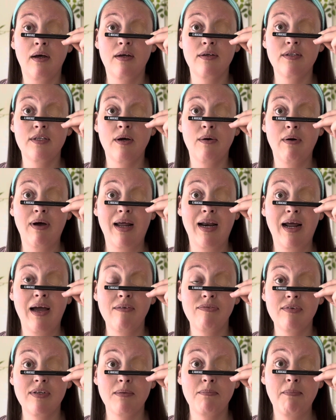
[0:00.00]
So I'd
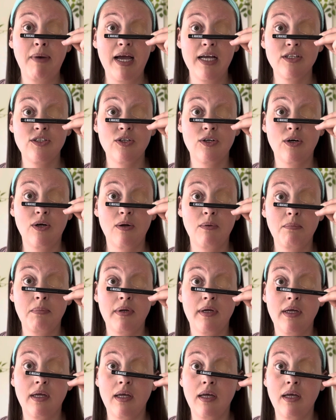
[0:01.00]
have to match up